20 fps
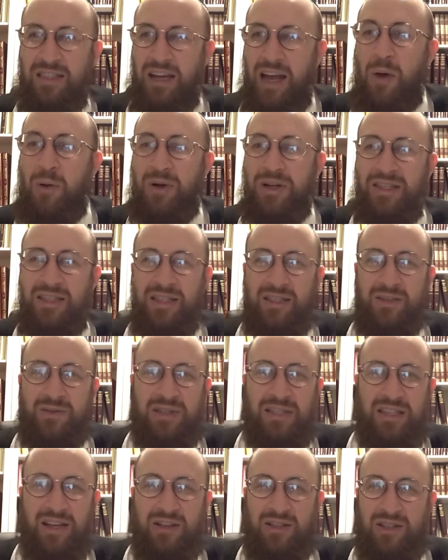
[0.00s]
our history is
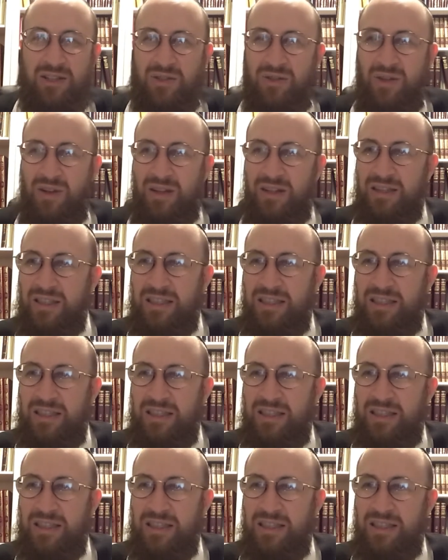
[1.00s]
in Eretz Yisrael,